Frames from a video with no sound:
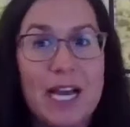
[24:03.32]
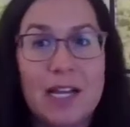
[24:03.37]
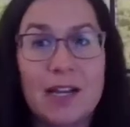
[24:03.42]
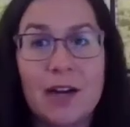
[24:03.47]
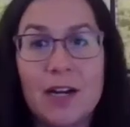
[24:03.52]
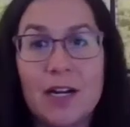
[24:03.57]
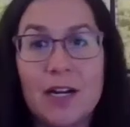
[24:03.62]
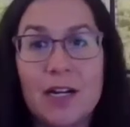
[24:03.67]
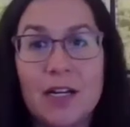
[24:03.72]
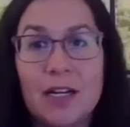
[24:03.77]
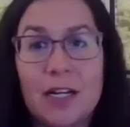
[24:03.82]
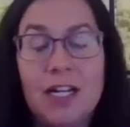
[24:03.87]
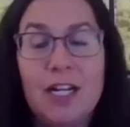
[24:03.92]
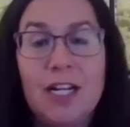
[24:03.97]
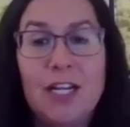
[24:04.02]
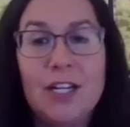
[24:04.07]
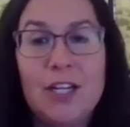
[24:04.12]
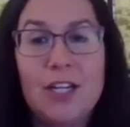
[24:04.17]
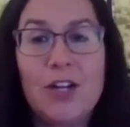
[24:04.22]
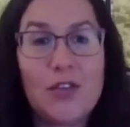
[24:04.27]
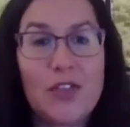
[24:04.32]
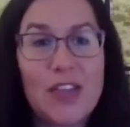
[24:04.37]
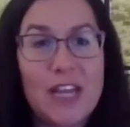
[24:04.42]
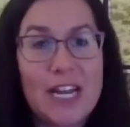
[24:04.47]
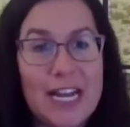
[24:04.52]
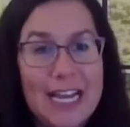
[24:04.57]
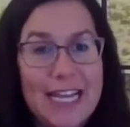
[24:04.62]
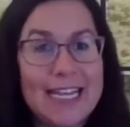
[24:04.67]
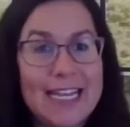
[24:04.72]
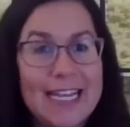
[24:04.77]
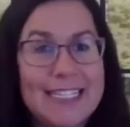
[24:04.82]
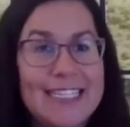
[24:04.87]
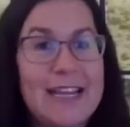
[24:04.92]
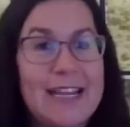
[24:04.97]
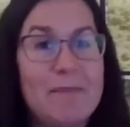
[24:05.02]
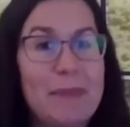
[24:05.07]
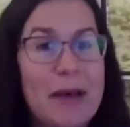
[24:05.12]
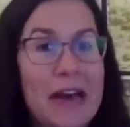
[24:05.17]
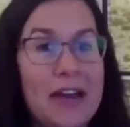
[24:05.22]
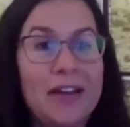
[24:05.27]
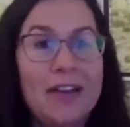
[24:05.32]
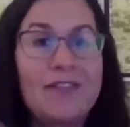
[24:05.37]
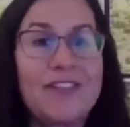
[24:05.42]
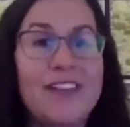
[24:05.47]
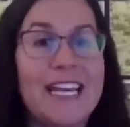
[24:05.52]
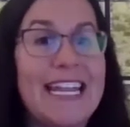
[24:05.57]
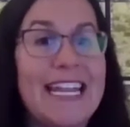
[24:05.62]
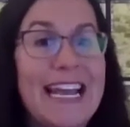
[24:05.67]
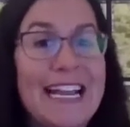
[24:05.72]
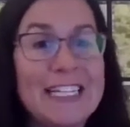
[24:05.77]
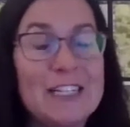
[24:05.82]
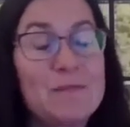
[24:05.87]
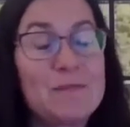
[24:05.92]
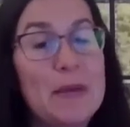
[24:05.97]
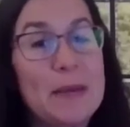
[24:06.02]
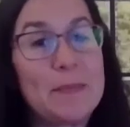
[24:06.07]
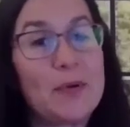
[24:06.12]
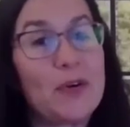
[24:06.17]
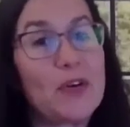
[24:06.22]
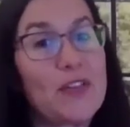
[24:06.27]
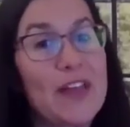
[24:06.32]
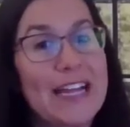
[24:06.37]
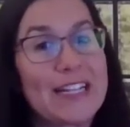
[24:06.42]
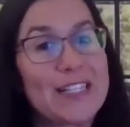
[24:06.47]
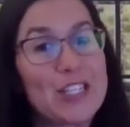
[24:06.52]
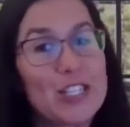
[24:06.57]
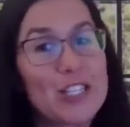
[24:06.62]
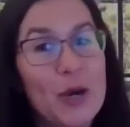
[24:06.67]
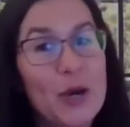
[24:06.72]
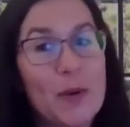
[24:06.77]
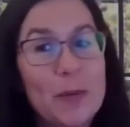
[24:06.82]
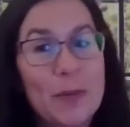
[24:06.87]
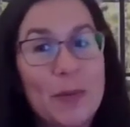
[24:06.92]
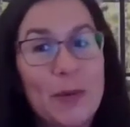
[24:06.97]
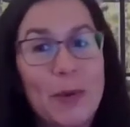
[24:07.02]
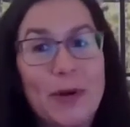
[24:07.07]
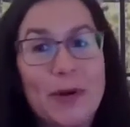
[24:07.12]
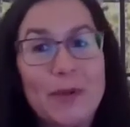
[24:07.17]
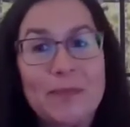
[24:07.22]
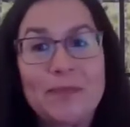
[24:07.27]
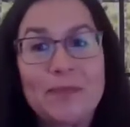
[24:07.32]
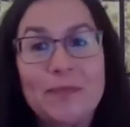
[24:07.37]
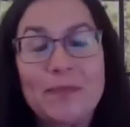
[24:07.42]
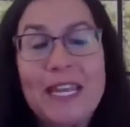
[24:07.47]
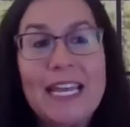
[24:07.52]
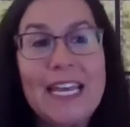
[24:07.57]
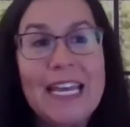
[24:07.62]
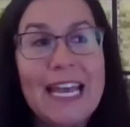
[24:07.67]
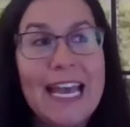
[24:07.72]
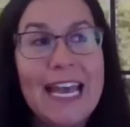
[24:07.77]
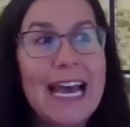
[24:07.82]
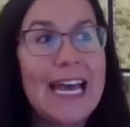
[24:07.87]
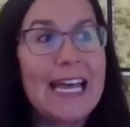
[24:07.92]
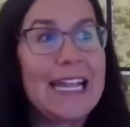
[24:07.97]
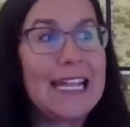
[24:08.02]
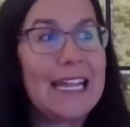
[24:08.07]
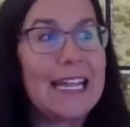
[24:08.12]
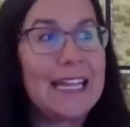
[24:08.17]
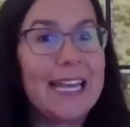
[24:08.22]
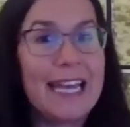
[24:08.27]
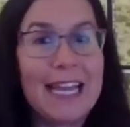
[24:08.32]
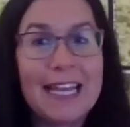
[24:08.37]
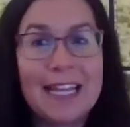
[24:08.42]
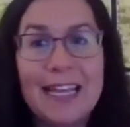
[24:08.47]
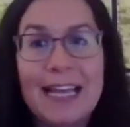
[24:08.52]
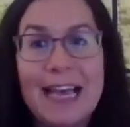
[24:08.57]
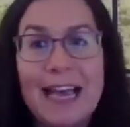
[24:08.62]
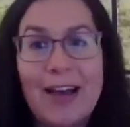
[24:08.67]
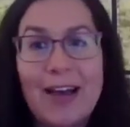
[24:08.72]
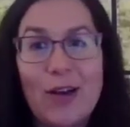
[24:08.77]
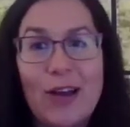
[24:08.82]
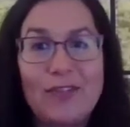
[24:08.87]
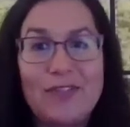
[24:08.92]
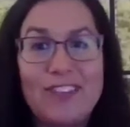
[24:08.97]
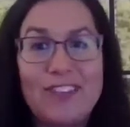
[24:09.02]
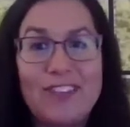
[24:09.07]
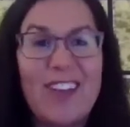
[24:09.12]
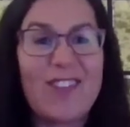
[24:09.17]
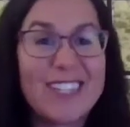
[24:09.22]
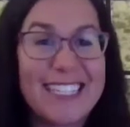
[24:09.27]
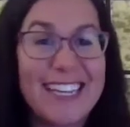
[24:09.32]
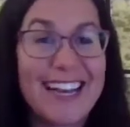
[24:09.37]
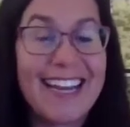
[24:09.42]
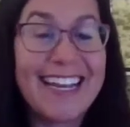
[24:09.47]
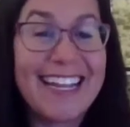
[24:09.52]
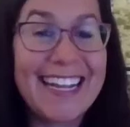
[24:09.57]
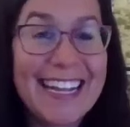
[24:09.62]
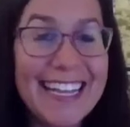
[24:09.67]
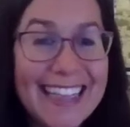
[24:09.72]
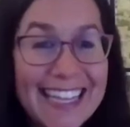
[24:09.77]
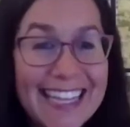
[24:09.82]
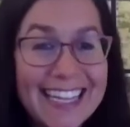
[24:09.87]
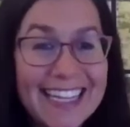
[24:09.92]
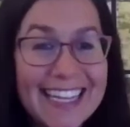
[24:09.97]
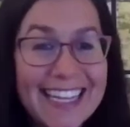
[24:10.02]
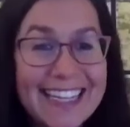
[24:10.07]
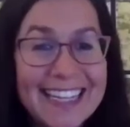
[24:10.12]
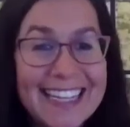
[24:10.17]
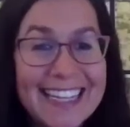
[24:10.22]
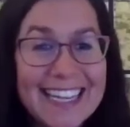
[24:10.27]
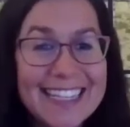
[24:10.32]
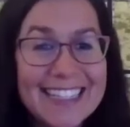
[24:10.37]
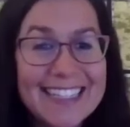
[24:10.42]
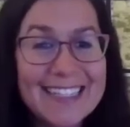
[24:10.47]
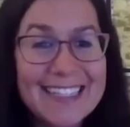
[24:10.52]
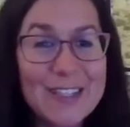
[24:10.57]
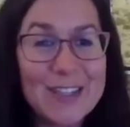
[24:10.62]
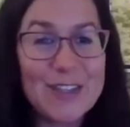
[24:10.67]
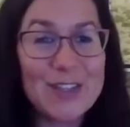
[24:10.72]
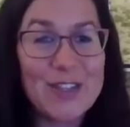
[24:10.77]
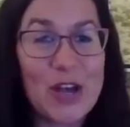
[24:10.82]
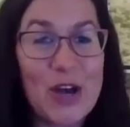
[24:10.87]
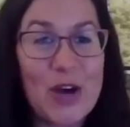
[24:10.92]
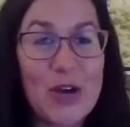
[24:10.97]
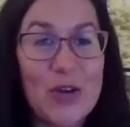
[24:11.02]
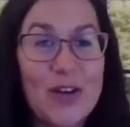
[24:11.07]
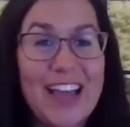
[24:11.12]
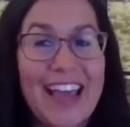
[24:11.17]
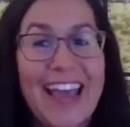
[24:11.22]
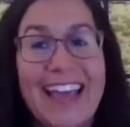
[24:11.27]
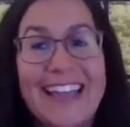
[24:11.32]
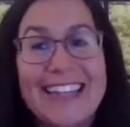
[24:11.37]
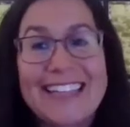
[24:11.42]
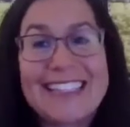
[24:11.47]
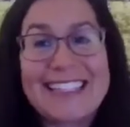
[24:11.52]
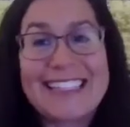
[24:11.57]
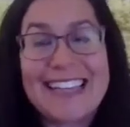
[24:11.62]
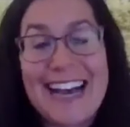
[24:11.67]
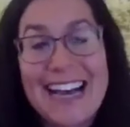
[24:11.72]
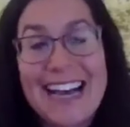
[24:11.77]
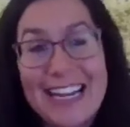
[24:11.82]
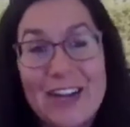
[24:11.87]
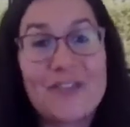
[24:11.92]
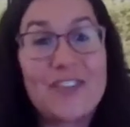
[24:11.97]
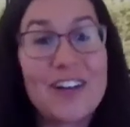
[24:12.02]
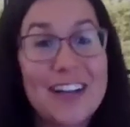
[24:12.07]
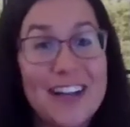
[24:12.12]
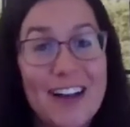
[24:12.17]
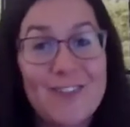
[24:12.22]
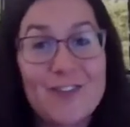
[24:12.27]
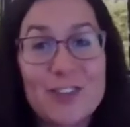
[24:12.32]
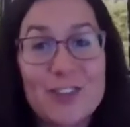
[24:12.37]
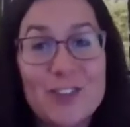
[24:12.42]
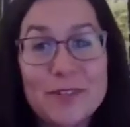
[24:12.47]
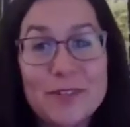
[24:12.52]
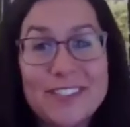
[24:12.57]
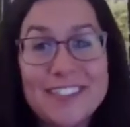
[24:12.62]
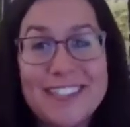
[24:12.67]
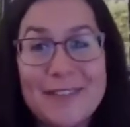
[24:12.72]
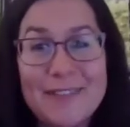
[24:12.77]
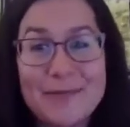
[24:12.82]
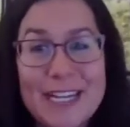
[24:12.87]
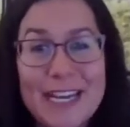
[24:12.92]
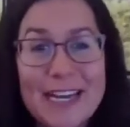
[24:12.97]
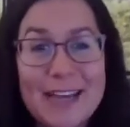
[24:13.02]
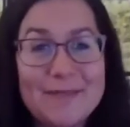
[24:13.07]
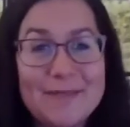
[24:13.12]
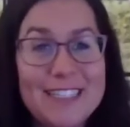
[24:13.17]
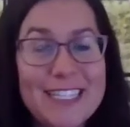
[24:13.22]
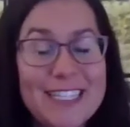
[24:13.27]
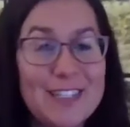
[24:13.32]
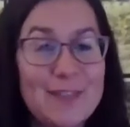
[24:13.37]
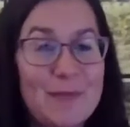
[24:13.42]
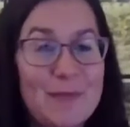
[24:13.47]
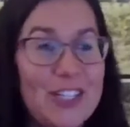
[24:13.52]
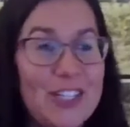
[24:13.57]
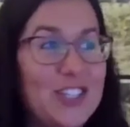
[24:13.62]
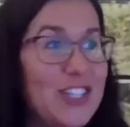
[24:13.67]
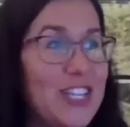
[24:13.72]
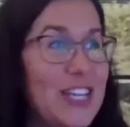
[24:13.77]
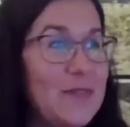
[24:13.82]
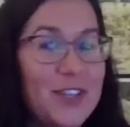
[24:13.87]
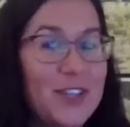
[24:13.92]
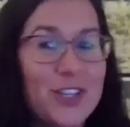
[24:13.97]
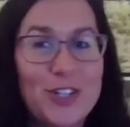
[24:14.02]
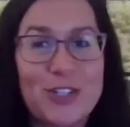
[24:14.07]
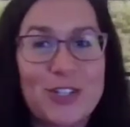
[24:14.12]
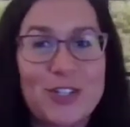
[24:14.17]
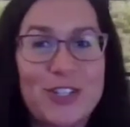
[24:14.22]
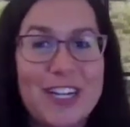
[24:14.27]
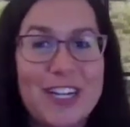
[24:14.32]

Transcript: that are, that I can step out of, connect people. That's so important. And they allow, I've never done anything like this. So it's kind of uncomfortable sometimes, especially when you're